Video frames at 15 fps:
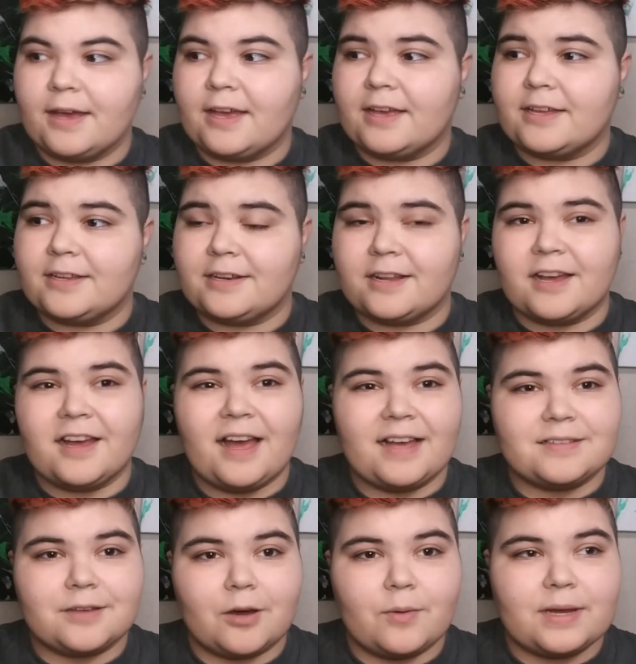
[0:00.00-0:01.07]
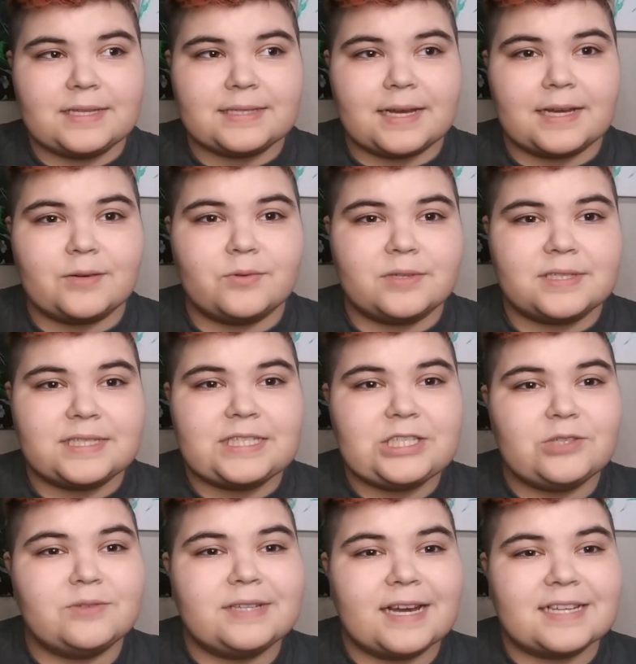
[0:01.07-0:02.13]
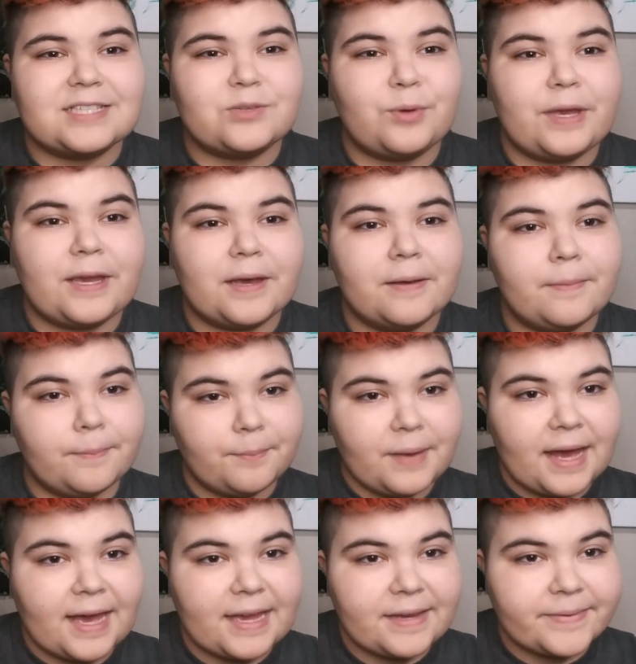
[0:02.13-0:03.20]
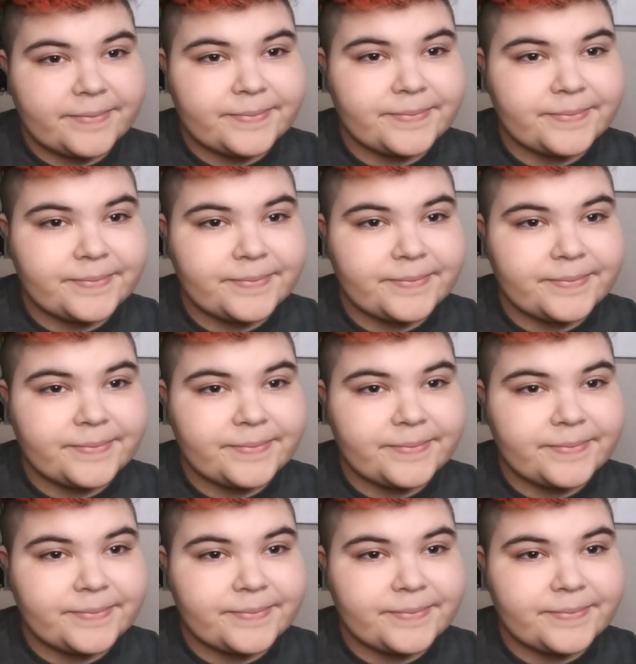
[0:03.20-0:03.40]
And as always, I will see you next week. Bye!